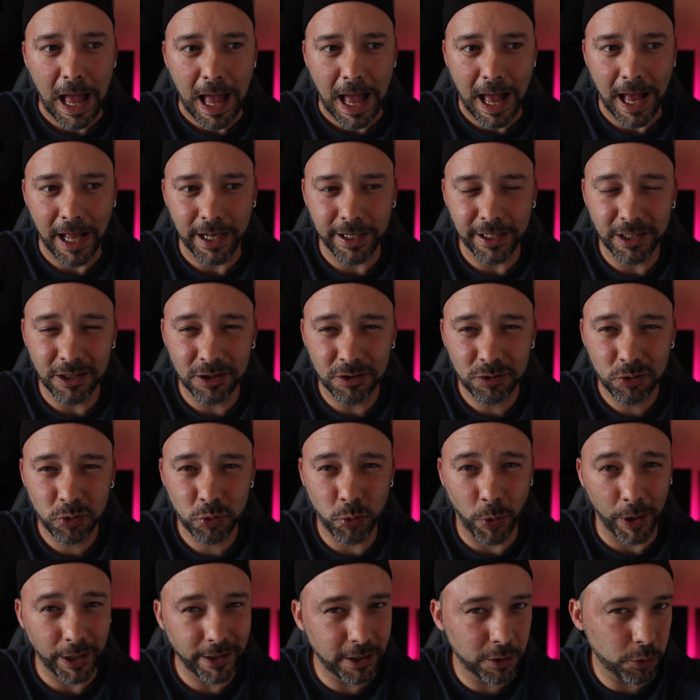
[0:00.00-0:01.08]
And in
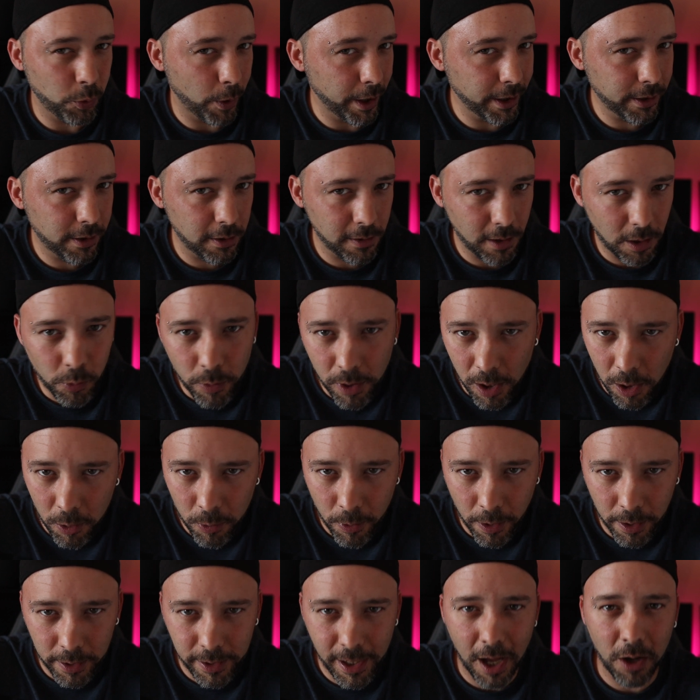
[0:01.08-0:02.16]
2020 that we are
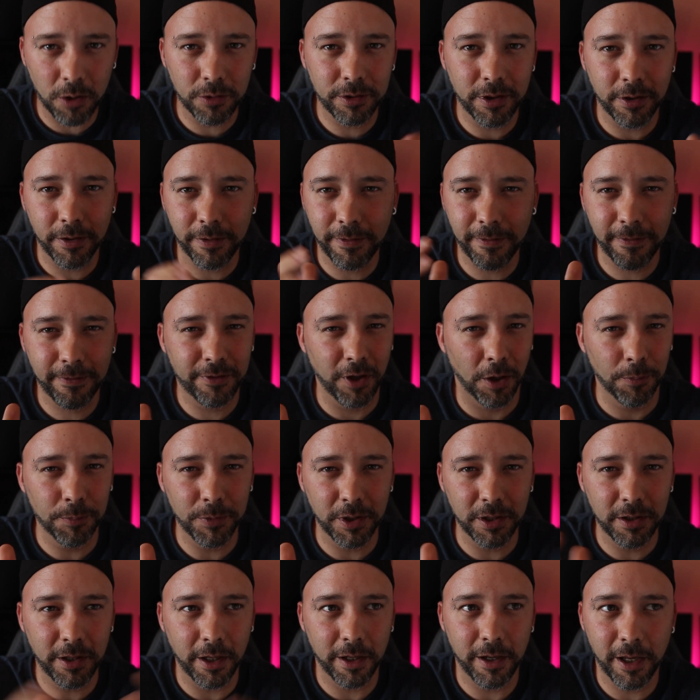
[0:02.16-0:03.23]
right now, this is
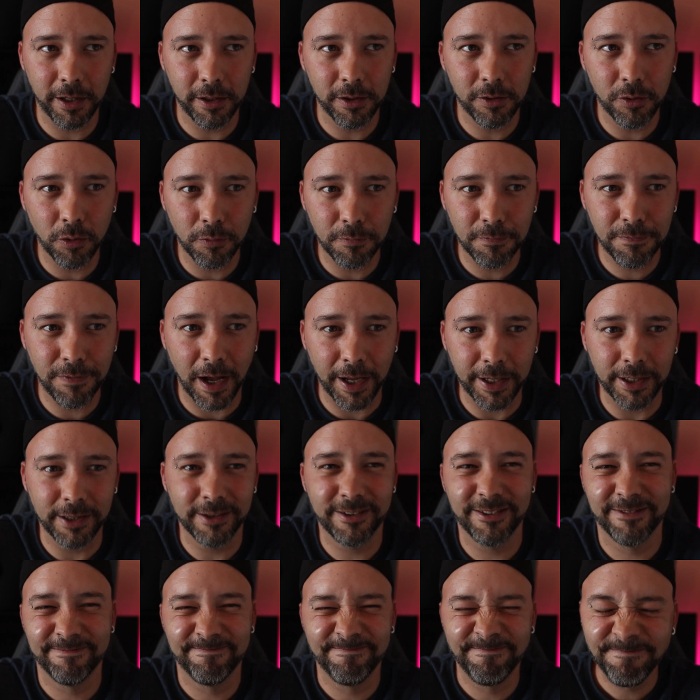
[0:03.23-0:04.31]
something that I don't
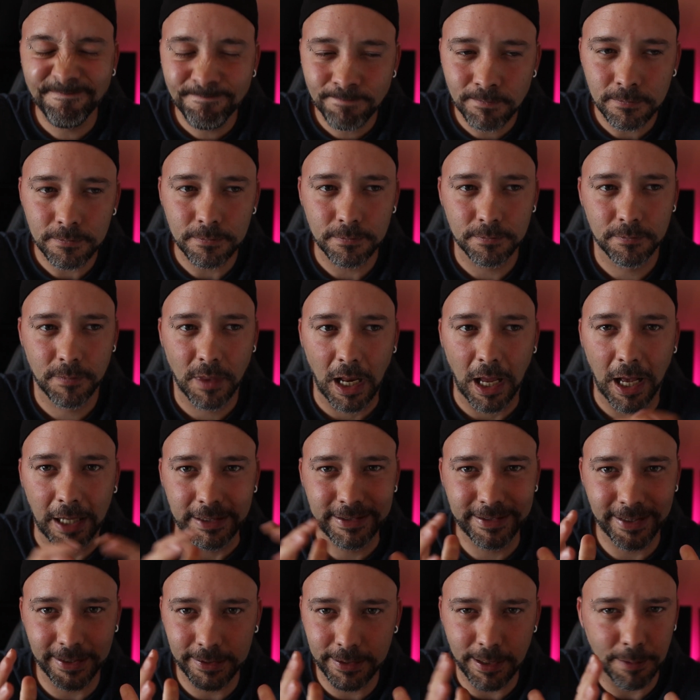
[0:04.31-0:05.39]
find
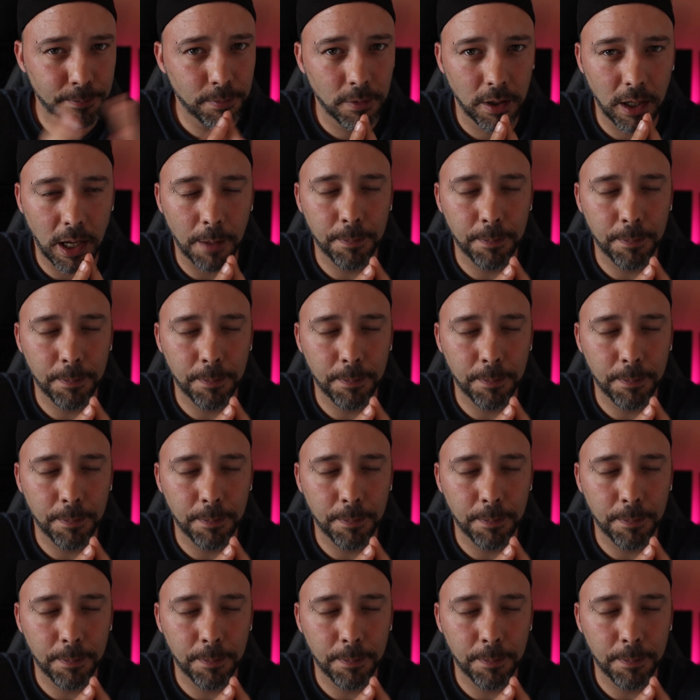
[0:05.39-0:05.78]
acceptable